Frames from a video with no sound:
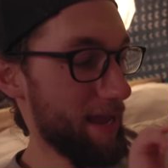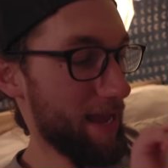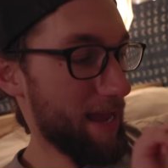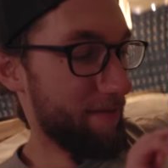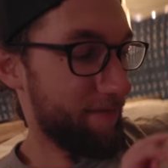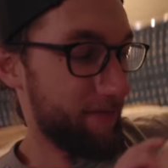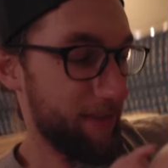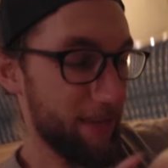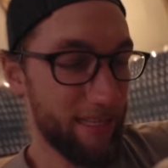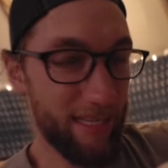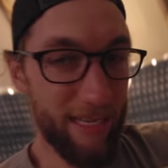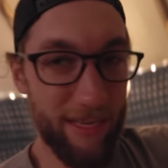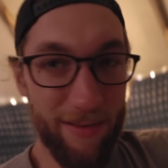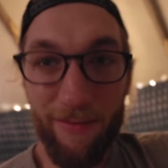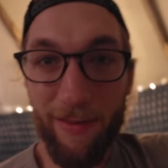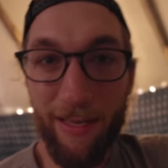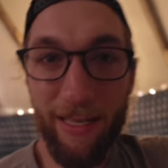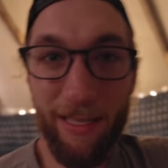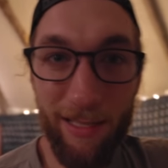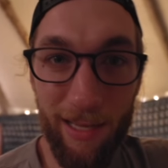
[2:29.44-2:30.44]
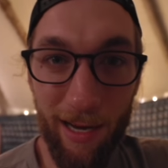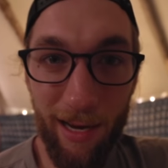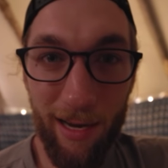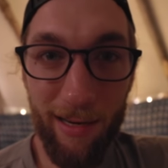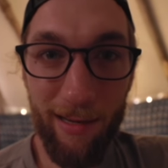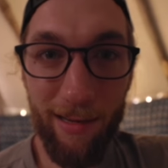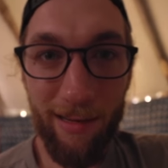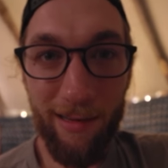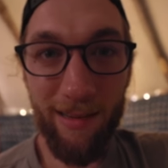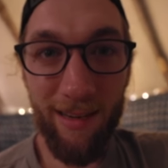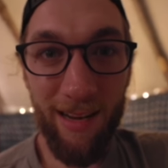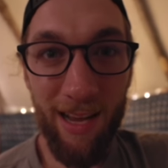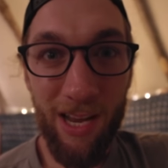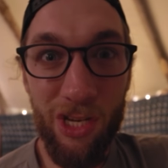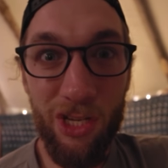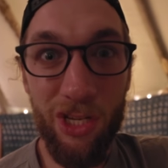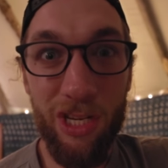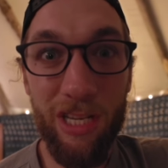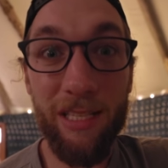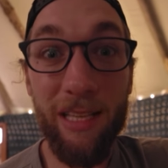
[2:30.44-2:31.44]
if the TV's on,
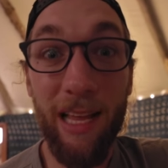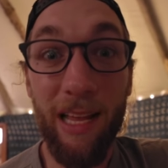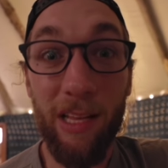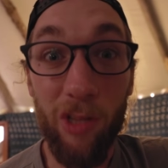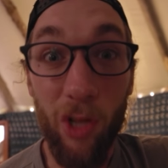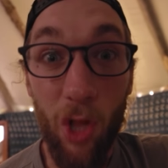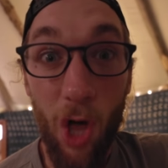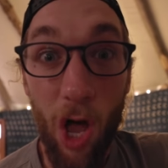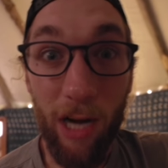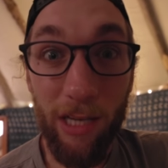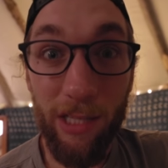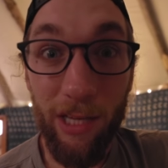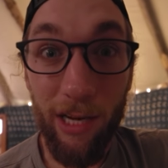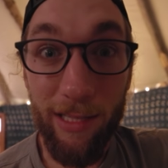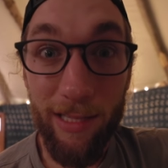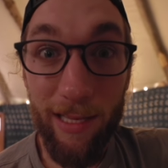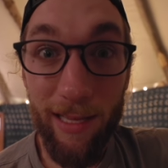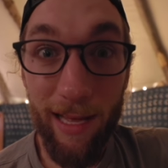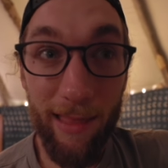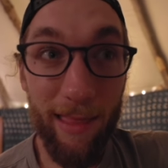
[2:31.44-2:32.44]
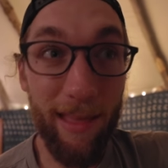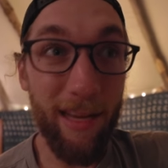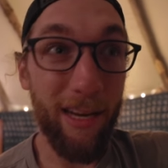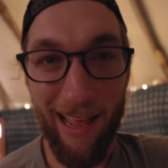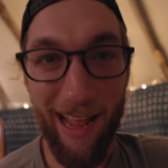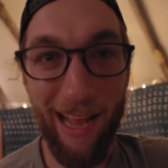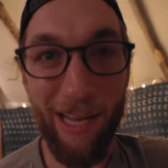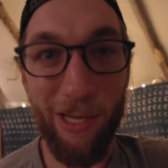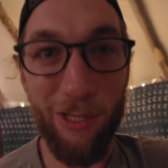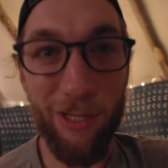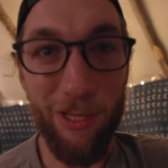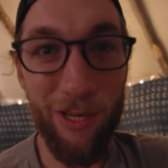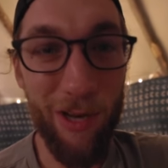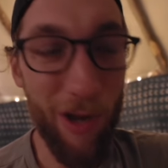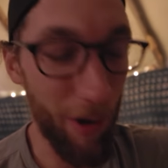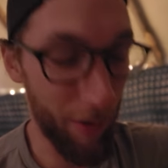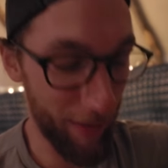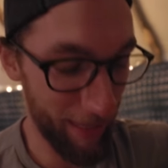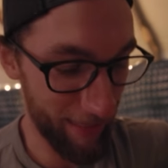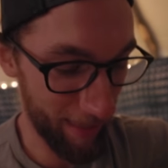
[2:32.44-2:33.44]
she's like locked onto that thing. And I just
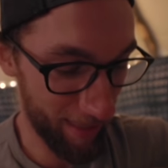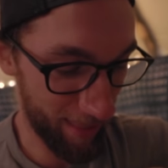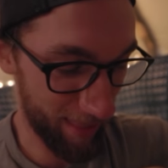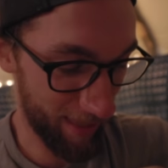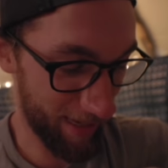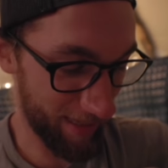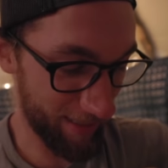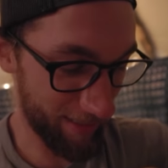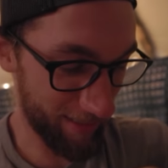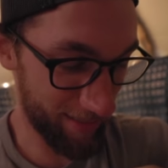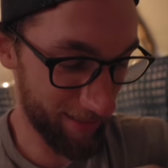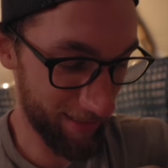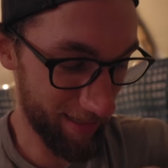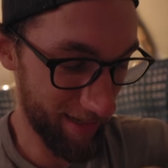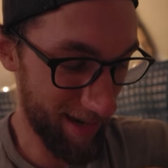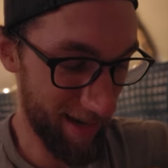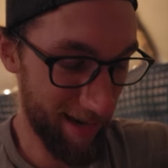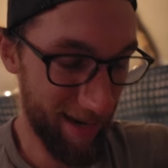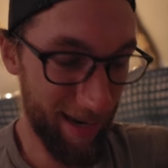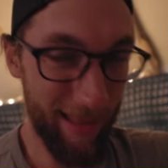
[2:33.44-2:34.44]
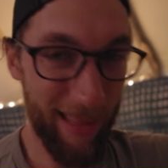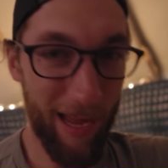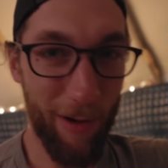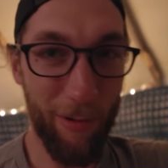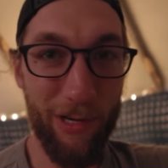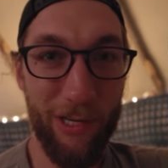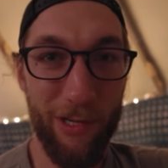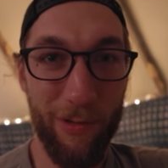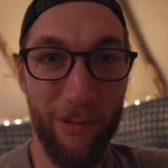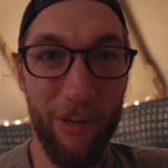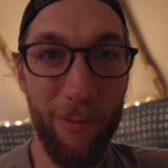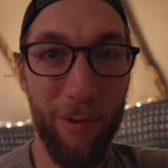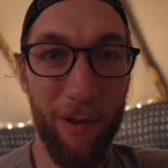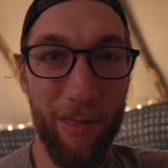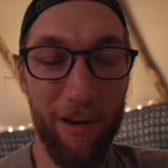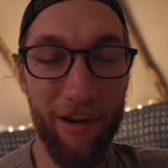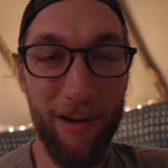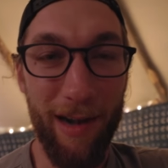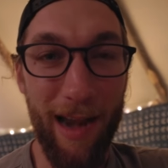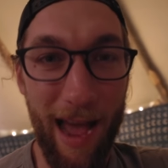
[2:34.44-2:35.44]
know that the things that we're doing with
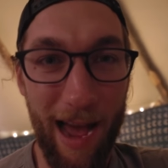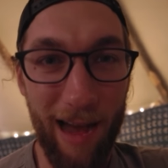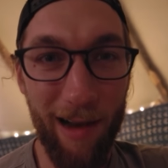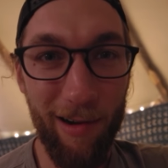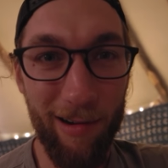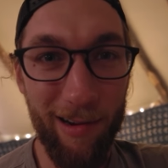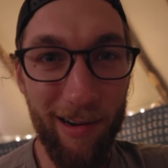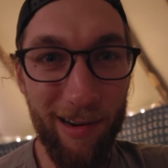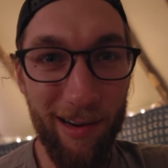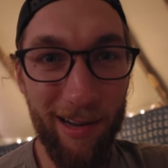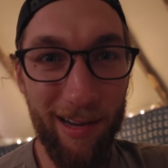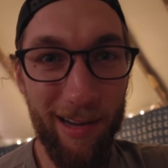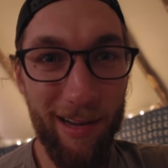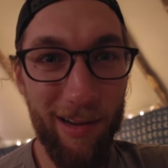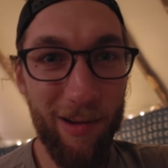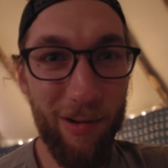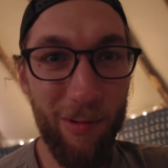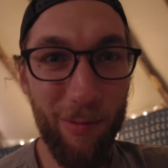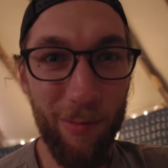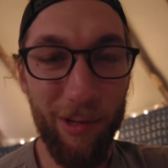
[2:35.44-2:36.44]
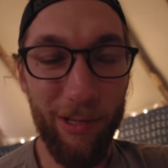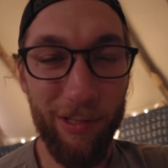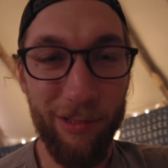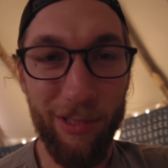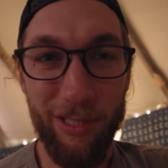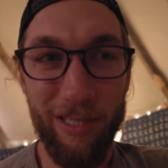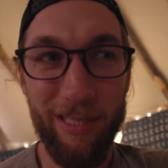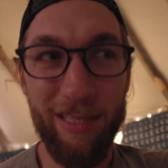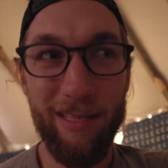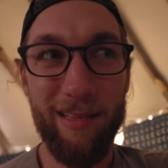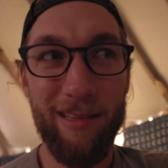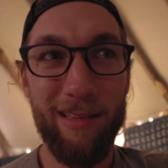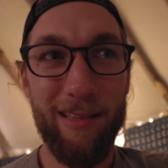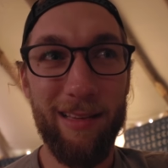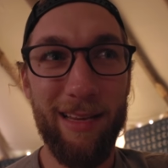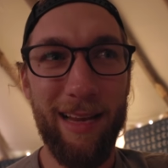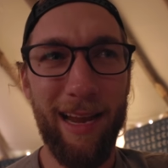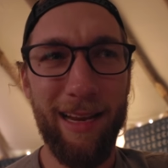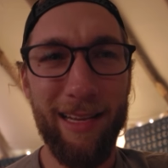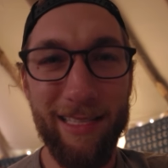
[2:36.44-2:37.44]
her now will just
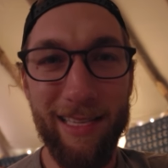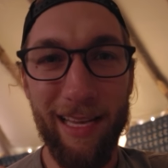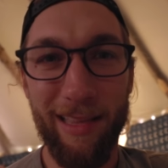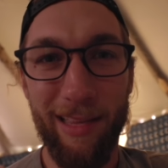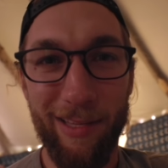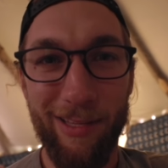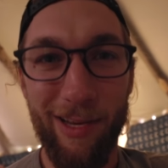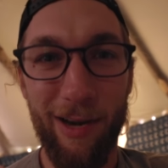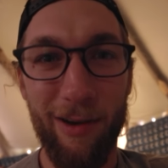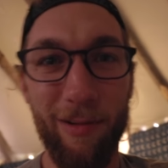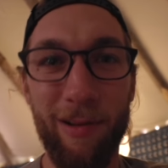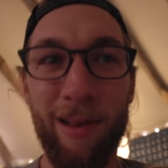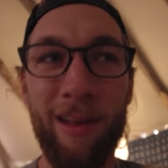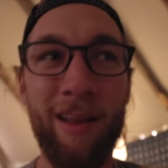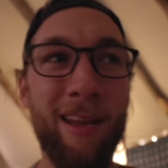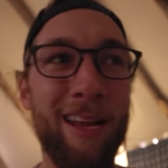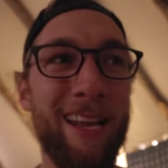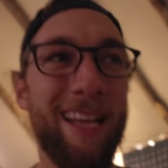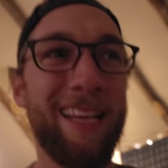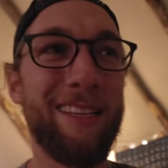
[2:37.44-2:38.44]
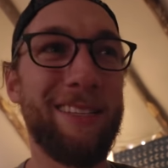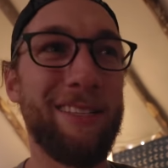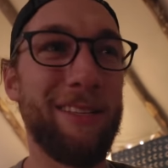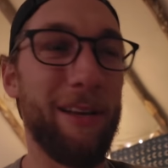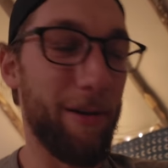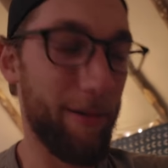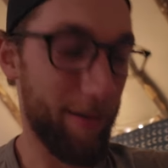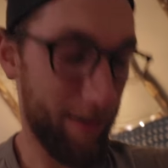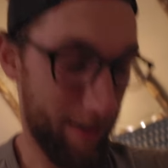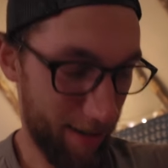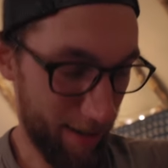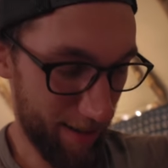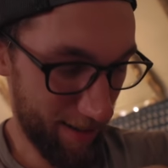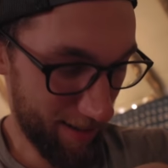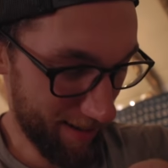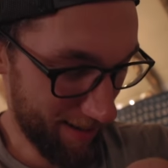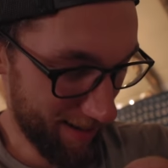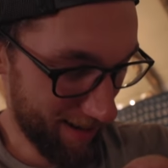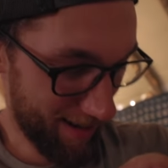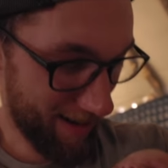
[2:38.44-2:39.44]
kind of set the tone. So,
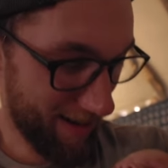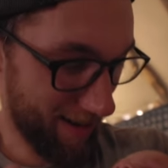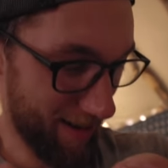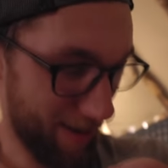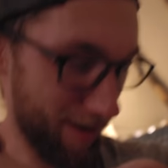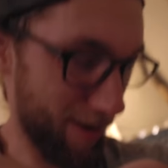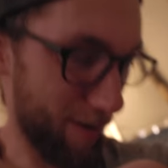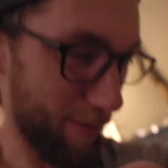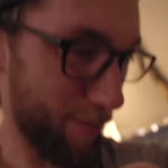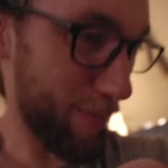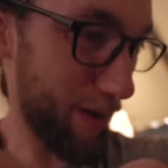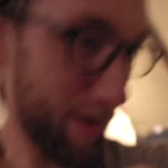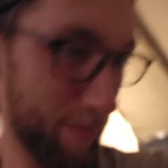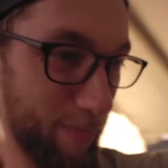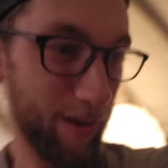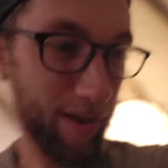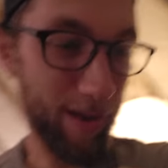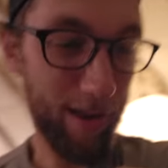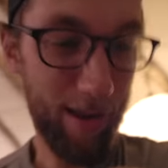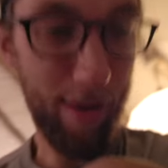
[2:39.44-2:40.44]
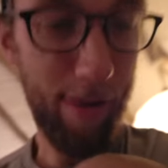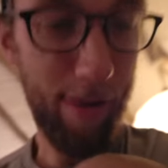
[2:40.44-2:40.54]
oh, Bubba.